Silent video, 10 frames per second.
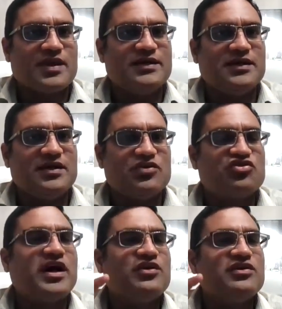
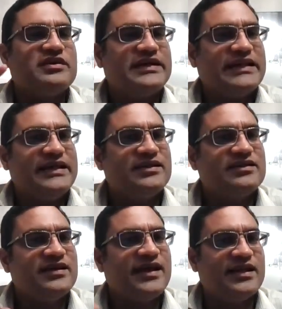So I don't really
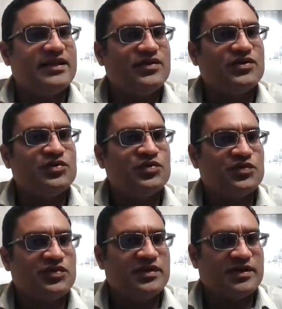tell
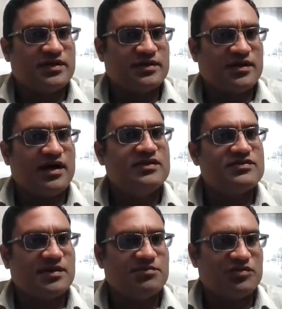you the
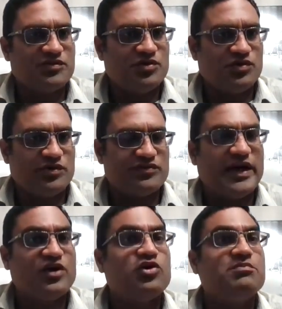concepts of the course.
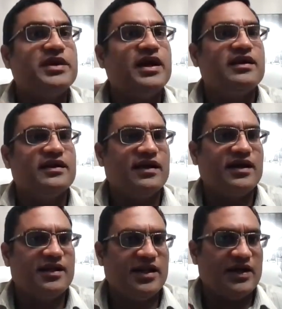I go beyond that.
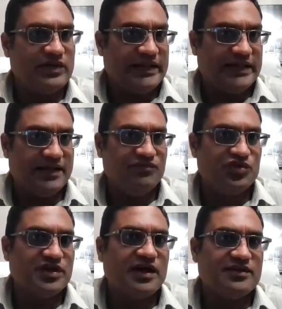I not only give you
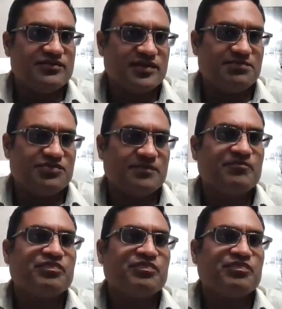the concepts,